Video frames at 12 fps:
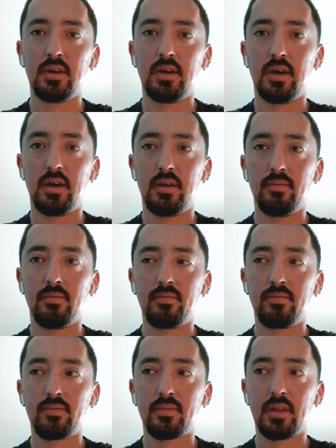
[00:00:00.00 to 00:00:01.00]
Um,
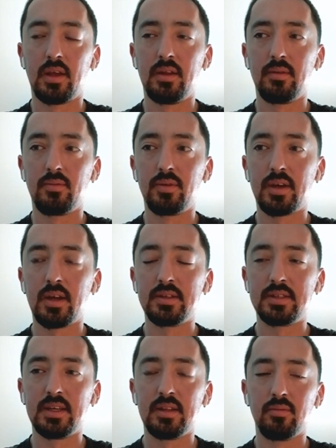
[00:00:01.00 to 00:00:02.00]
and we kind of
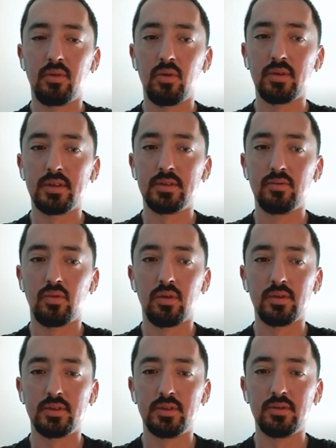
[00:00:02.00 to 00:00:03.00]
see it in the bowling
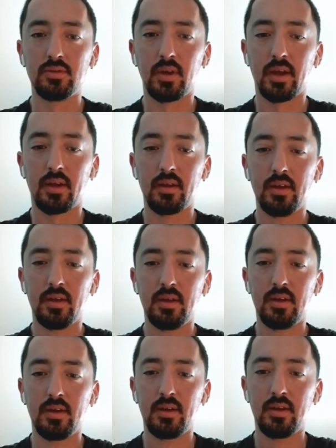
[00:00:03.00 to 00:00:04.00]
world too. Like
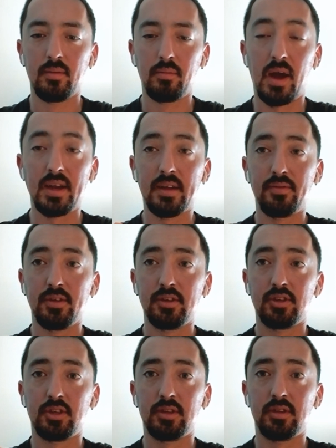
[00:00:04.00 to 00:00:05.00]
my
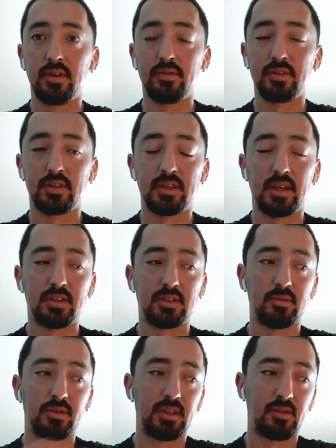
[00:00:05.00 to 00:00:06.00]
definition of success
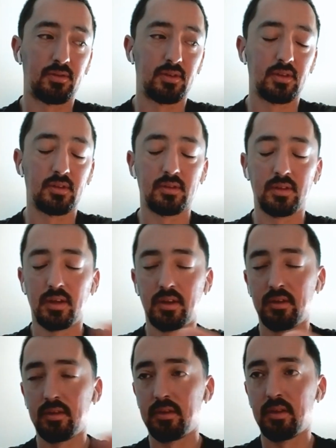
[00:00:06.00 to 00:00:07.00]
could be different
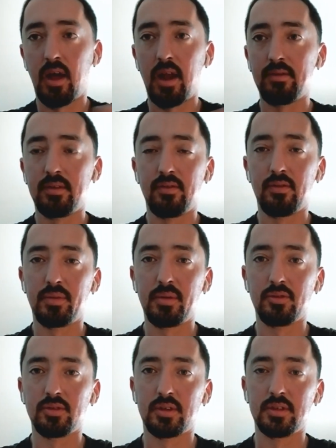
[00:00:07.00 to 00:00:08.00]
than a lot of different
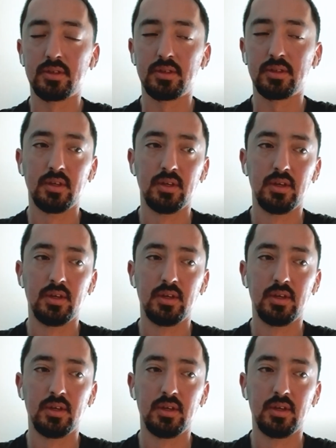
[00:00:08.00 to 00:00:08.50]
people's because